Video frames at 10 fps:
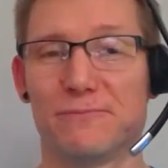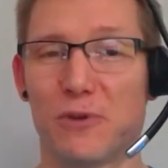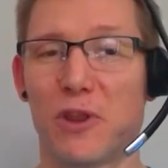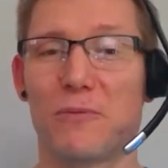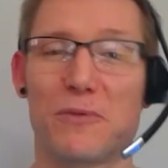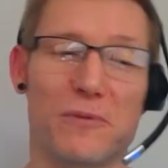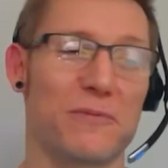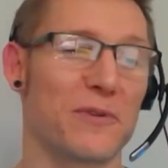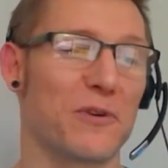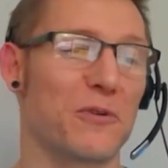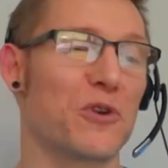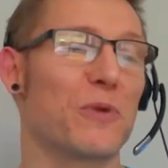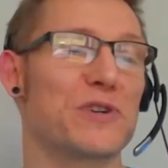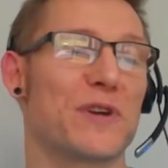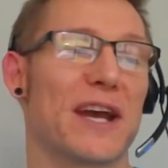one of the, the, good
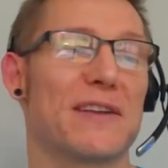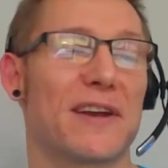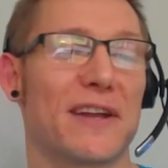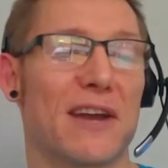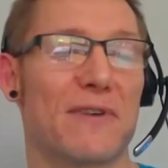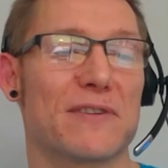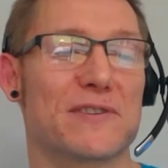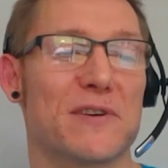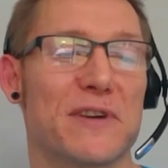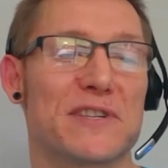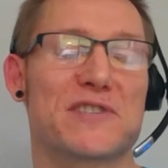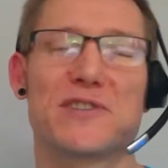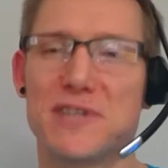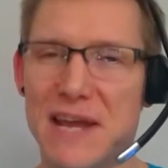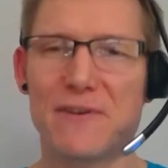ways you can kind of get around certain things is
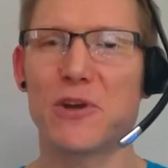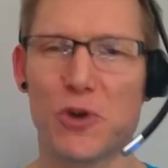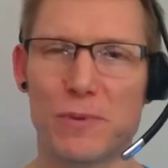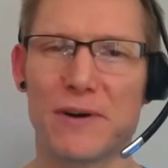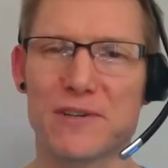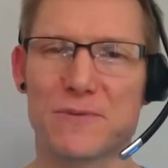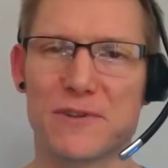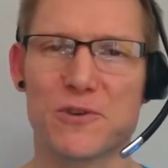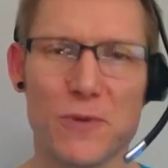never know your passwords.